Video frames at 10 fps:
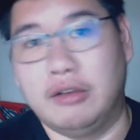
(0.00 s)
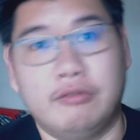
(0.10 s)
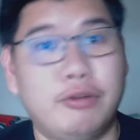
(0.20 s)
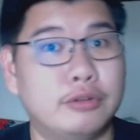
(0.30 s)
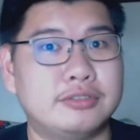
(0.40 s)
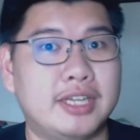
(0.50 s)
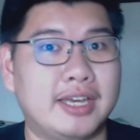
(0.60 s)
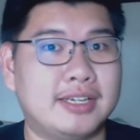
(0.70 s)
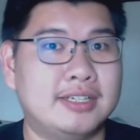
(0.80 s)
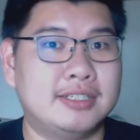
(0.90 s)
Vault
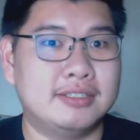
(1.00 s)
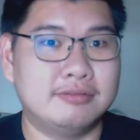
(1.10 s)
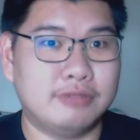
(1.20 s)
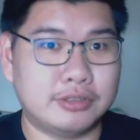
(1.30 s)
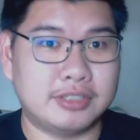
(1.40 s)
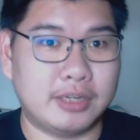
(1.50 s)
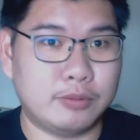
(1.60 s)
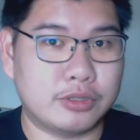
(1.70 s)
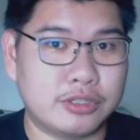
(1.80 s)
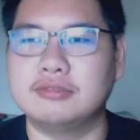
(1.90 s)
Tech
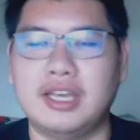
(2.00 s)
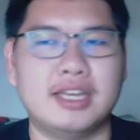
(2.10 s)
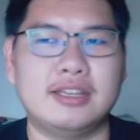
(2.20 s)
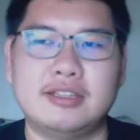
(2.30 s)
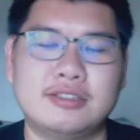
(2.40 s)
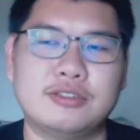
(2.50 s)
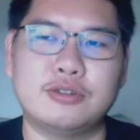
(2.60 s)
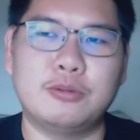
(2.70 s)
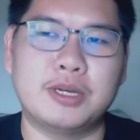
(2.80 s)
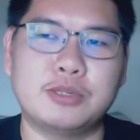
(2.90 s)
workshop at
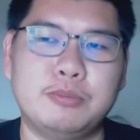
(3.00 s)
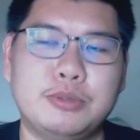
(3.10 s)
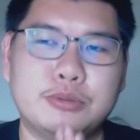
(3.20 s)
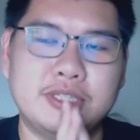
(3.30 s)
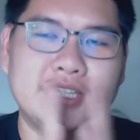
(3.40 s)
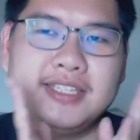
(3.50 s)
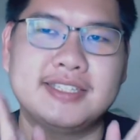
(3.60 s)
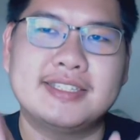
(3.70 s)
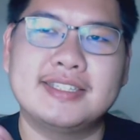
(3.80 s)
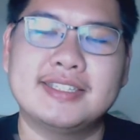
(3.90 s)
so much
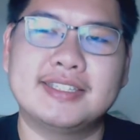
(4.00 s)
beauties.